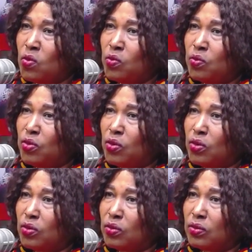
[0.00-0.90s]
because
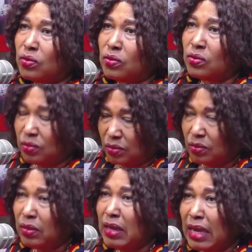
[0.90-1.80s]
all yen
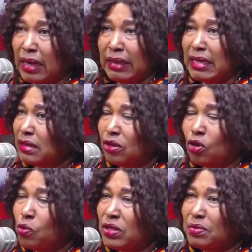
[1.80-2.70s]
nantwi it's
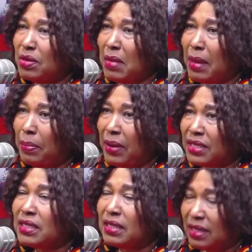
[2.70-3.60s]
always my
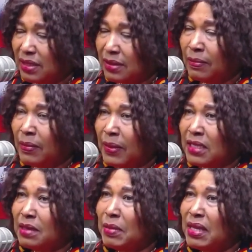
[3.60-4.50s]
passion yes
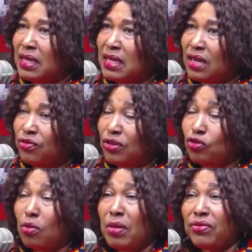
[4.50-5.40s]
se me yen nantwi so
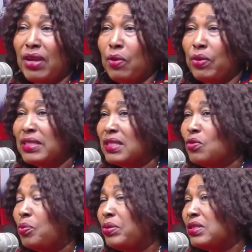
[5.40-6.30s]
obehwe a wait say
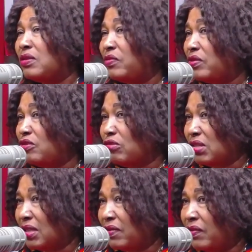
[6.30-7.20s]
operation feed
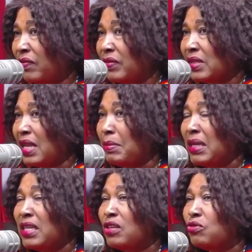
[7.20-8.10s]
yourself time and
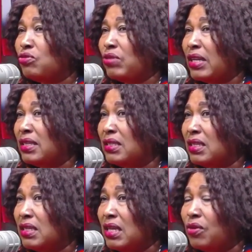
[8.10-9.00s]
need susu ani say
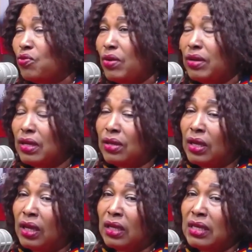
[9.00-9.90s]
ni enu
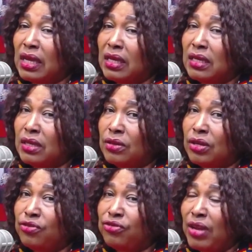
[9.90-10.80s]
ye
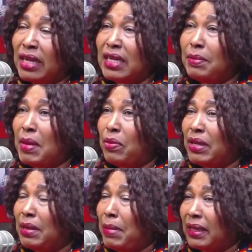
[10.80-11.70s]
dua ne ma wo ye
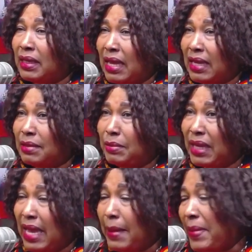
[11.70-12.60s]
backyard me
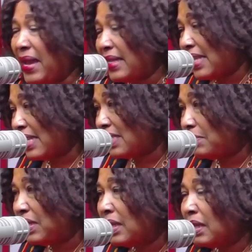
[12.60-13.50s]
kai pass
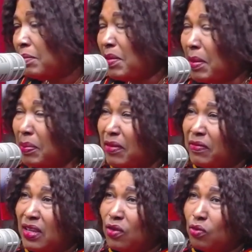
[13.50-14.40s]
asibi bi papa fie ne ho